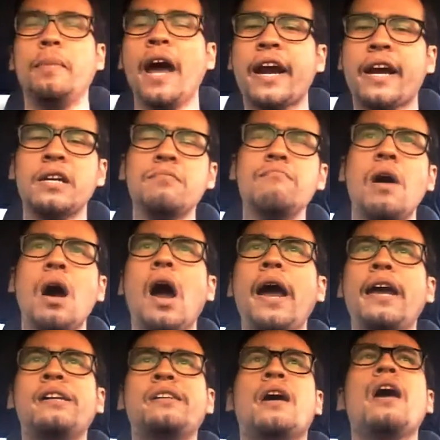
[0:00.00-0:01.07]
Back in
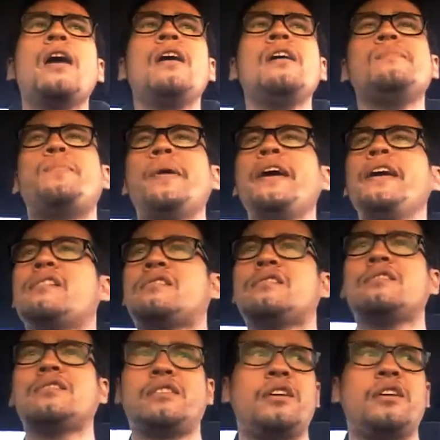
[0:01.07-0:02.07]
my day, pizzas